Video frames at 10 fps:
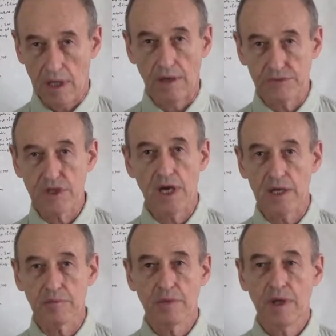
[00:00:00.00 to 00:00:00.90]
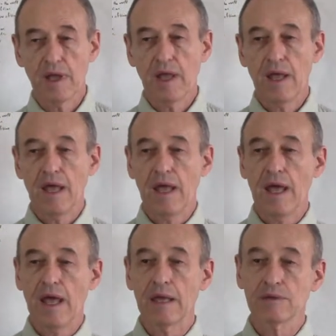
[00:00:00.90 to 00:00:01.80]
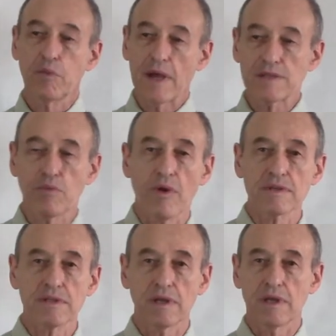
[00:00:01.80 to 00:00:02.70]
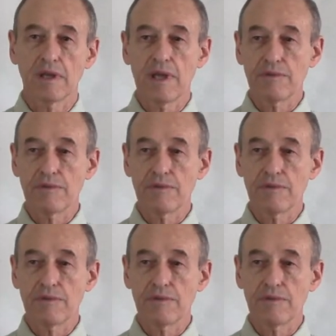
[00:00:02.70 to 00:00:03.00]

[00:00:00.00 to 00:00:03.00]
of time, and vice versa.